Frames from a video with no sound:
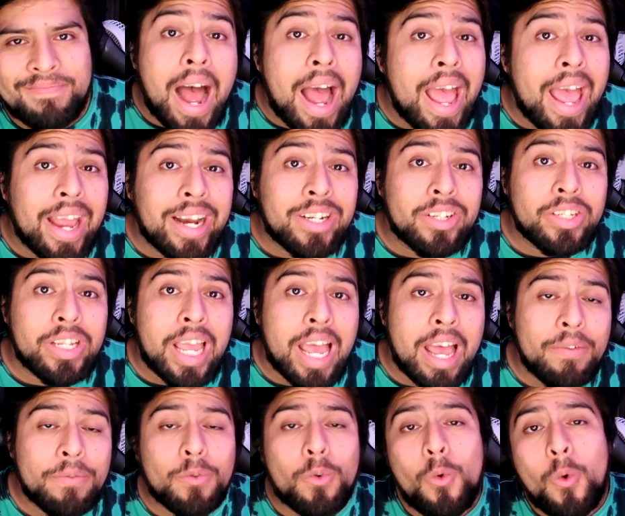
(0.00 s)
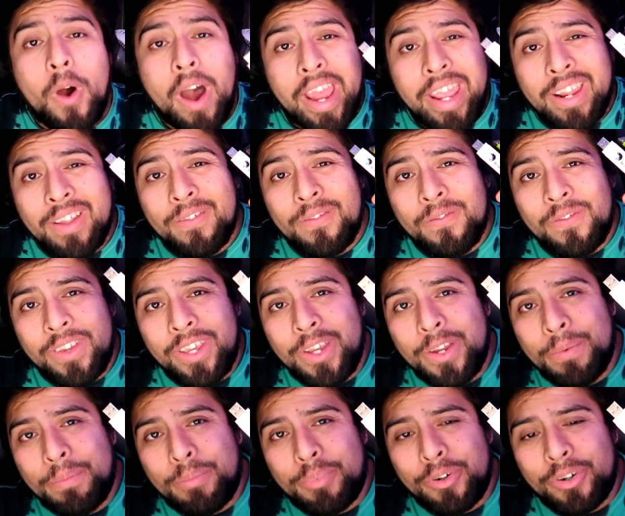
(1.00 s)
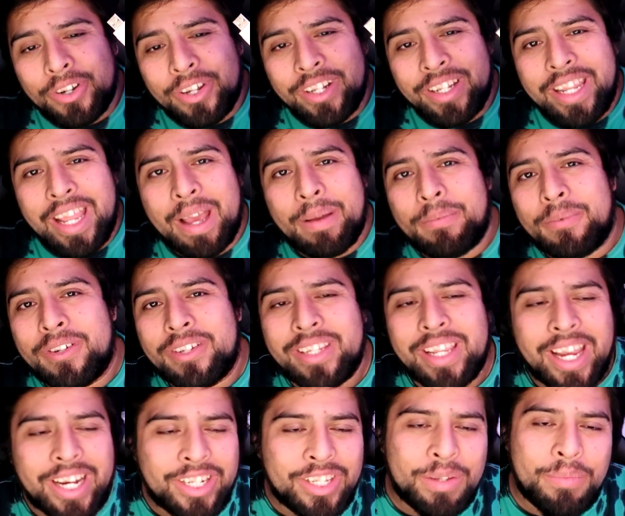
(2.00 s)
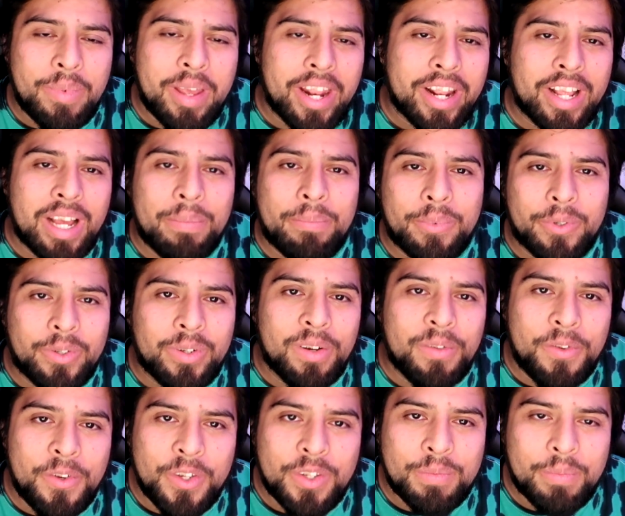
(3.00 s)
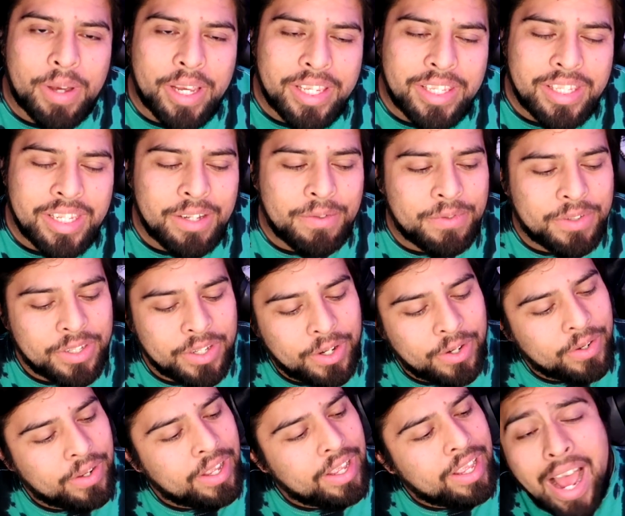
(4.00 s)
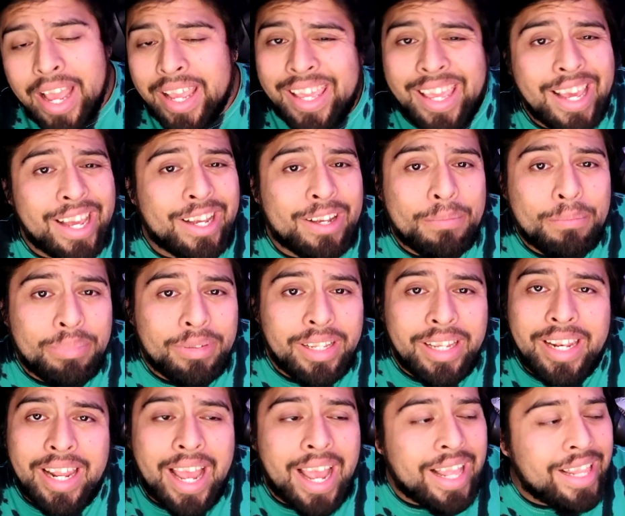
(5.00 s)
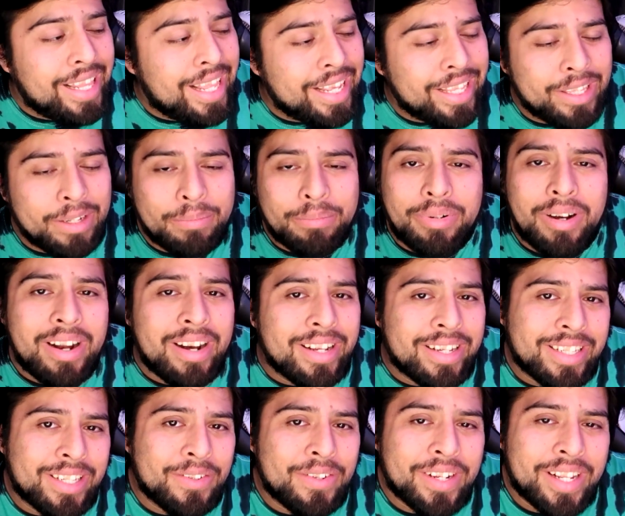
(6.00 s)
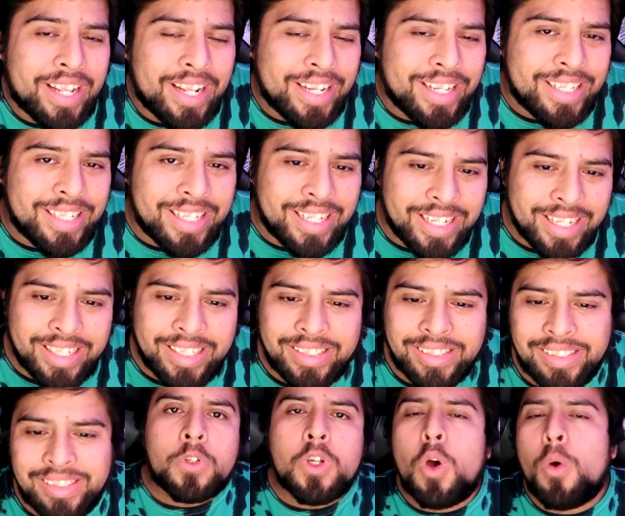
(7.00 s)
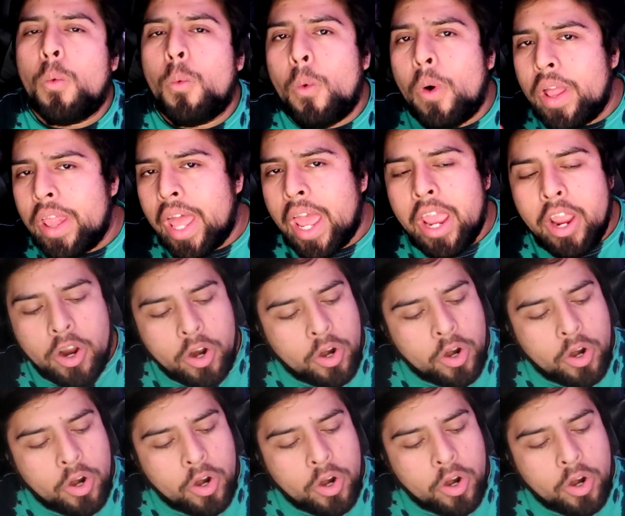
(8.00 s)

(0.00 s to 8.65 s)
I actually have quite a few Brook adapters. I actually made a couple of reviews myself, so I can't complain. I like their products, so what can I say? So when I